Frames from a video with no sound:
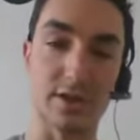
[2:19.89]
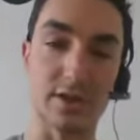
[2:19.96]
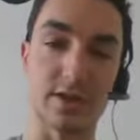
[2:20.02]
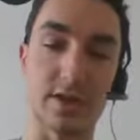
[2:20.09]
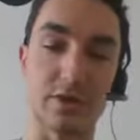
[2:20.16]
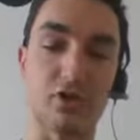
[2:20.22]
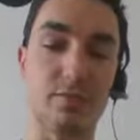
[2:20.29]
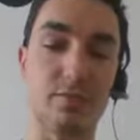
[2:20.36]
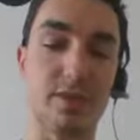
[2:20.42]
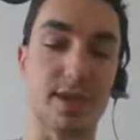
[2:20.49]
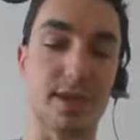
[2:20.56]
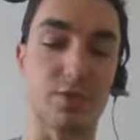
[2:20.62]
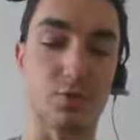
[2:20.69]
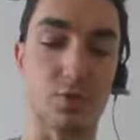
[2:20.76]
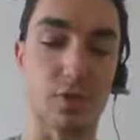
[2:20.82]
especially
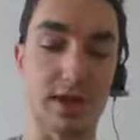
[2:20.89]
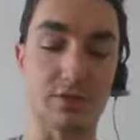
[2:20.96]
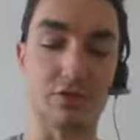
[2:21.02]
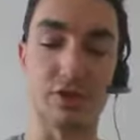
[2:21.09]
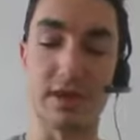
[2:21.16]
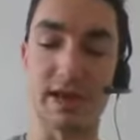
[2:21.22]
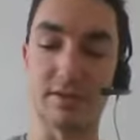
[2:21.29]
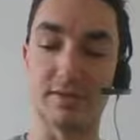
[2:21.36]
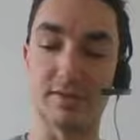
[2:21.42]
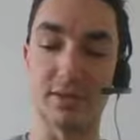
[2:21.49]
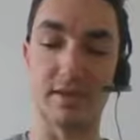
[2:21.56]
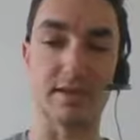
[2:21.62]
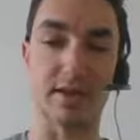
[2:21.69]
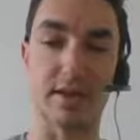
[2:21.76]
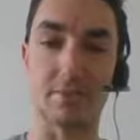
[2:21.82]
because we're actually
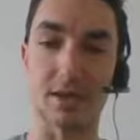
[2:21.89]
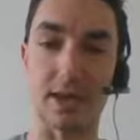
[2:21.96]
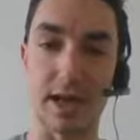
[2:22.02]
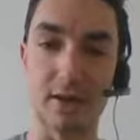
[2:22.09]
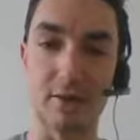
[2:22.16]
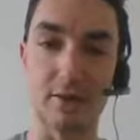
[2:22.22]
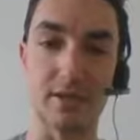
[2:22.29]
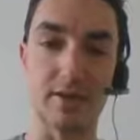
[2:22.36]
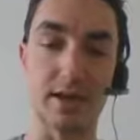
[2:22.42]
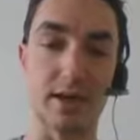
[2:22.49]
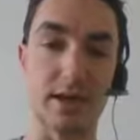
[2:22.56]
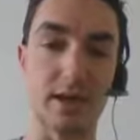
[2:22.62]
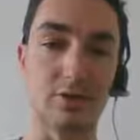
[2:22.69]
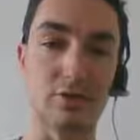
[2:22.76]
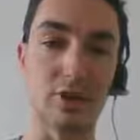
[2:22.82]
having to comply with
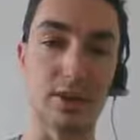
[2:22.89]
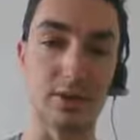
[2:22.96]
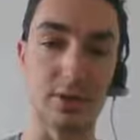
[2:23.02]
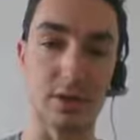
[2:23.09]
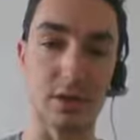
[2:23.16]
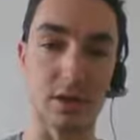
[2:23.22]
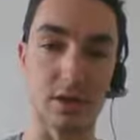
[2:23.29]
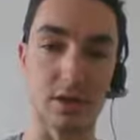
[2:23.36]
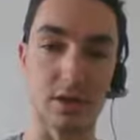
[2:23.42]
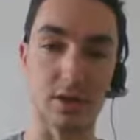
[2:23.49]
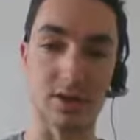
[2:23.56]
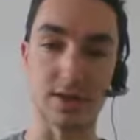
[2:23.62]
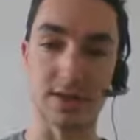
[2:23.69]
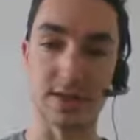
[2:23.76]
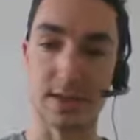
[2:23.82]
GDPR
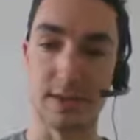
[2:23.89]
laws